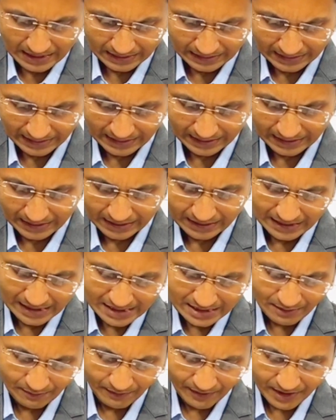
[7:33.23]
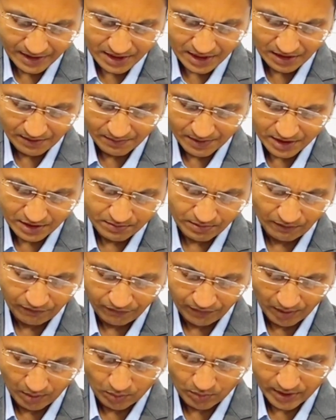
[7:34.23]
that the classification must be
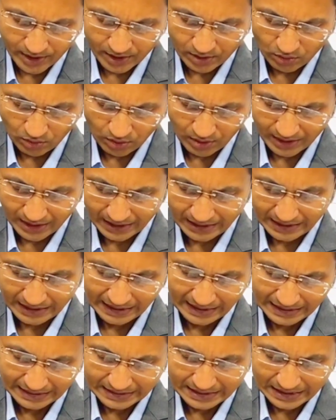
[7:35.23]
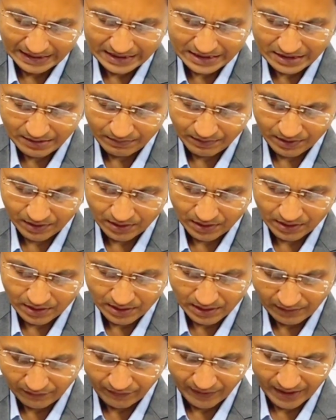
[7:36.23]
founded on an intelligible
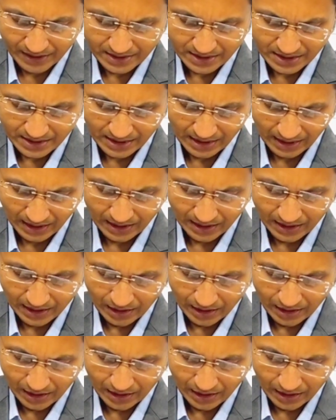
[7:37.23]
differential